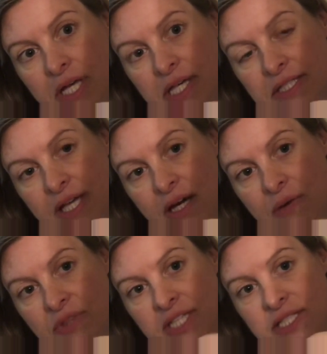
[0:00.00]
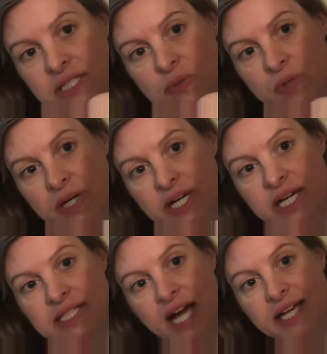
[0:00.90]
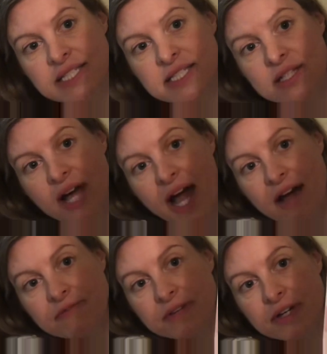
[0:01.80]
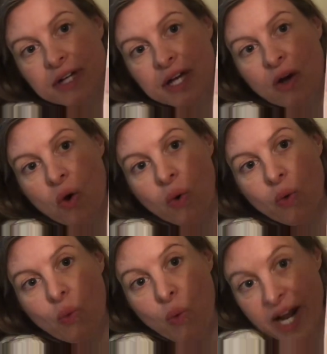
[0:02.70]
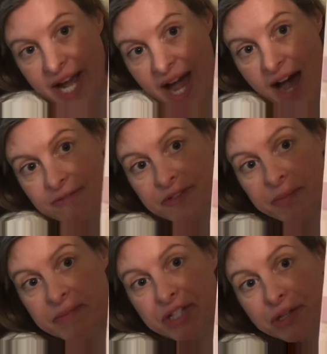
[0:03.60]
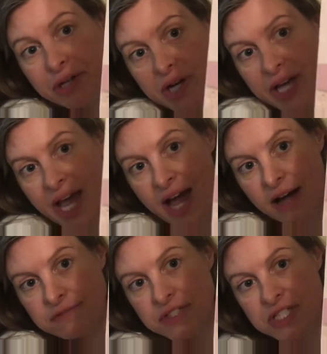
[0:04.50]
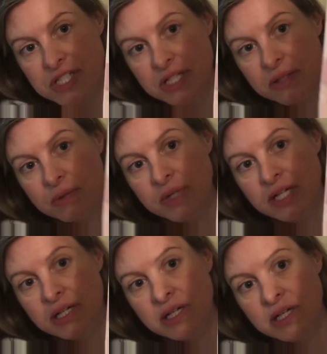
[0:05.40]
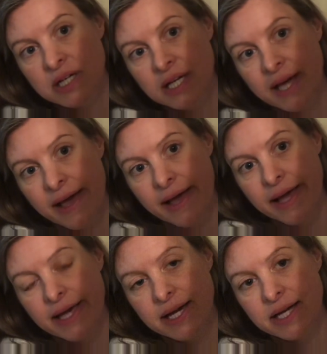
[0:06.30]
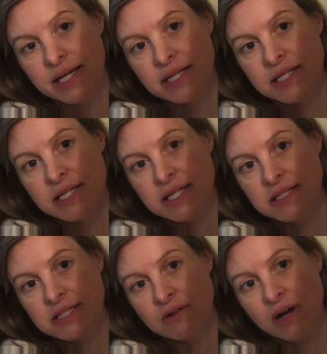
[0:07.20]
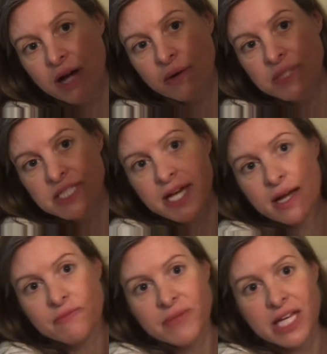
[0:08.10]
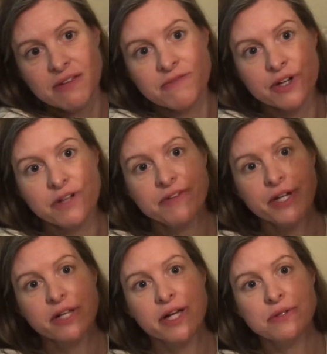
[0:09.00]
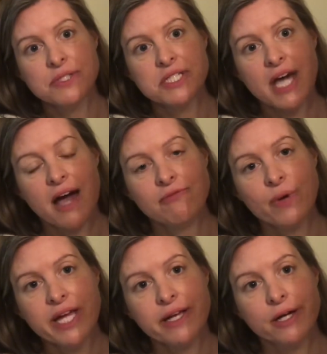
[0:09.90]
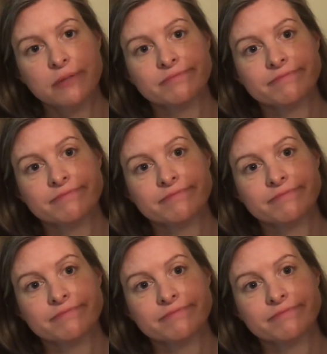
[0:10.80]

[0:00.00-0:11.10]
So this is where it is. I still have 1/2, the mirroring half to do. And so I would say I'm getting very, very close to halfway here.